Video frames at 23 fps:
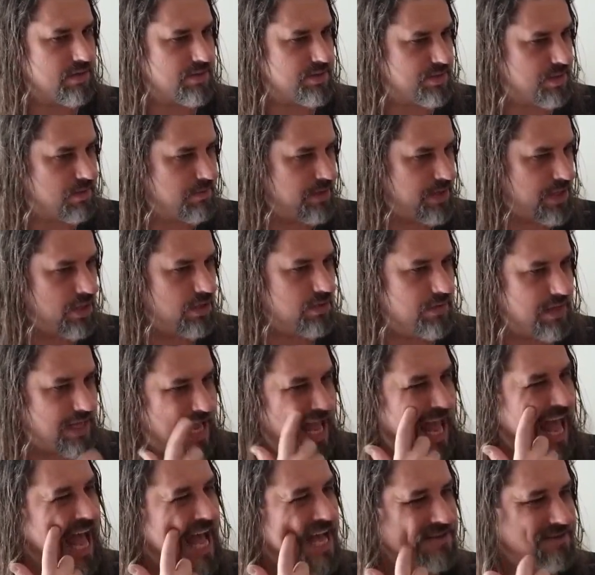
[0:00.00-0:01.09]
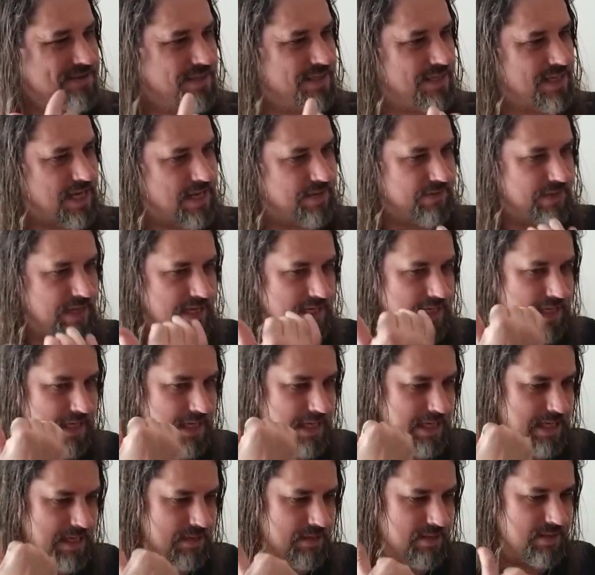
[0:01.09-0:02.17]
Somebody already has it, and they
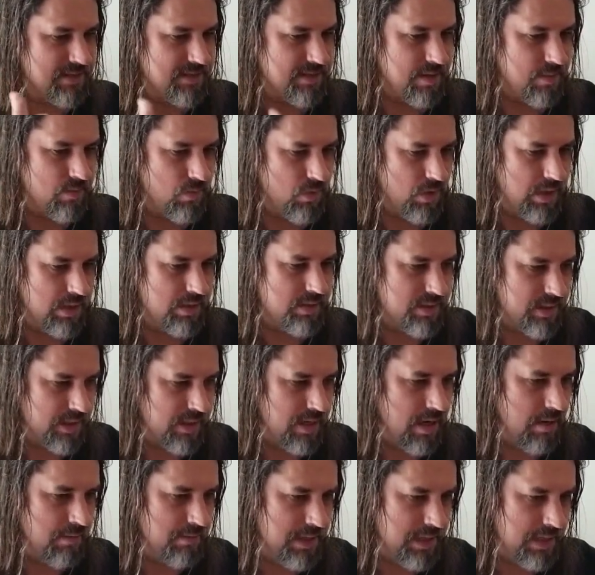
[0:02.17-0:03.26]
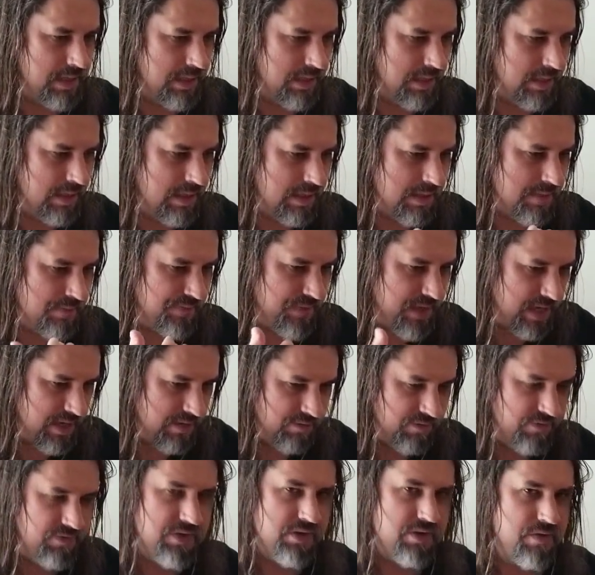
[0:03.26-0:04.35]
need someone to come in
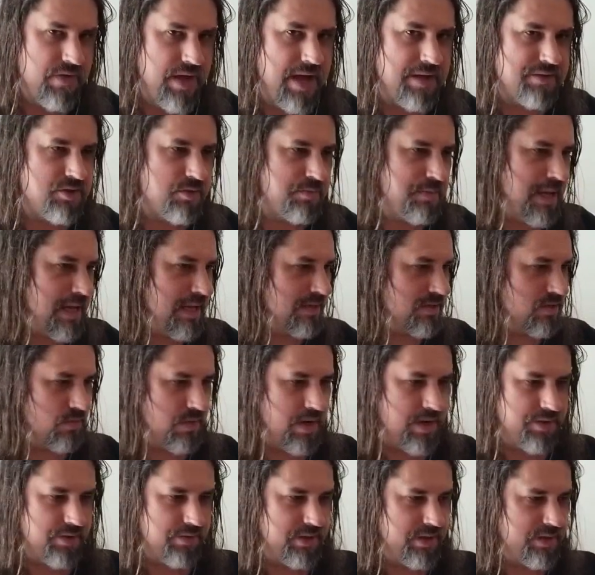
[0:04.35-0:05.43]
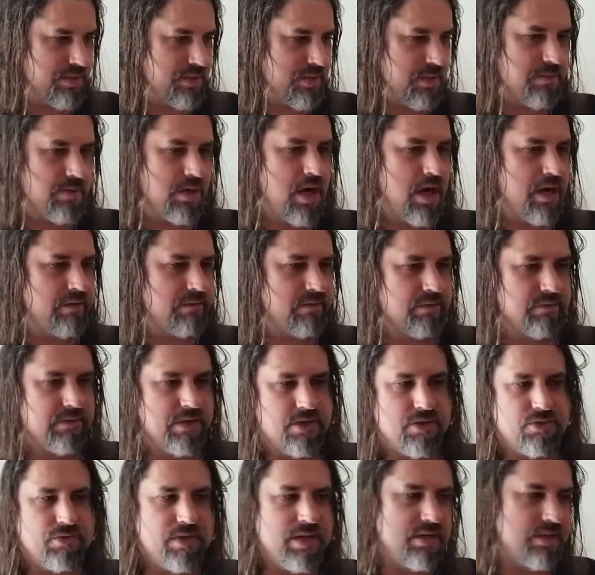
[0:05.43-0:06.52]
and fill that space, whether it's some kind of a
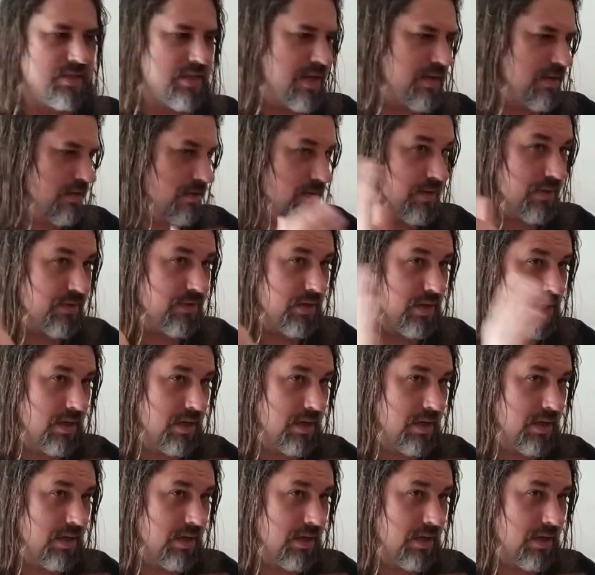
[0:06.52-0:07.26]
retreat center with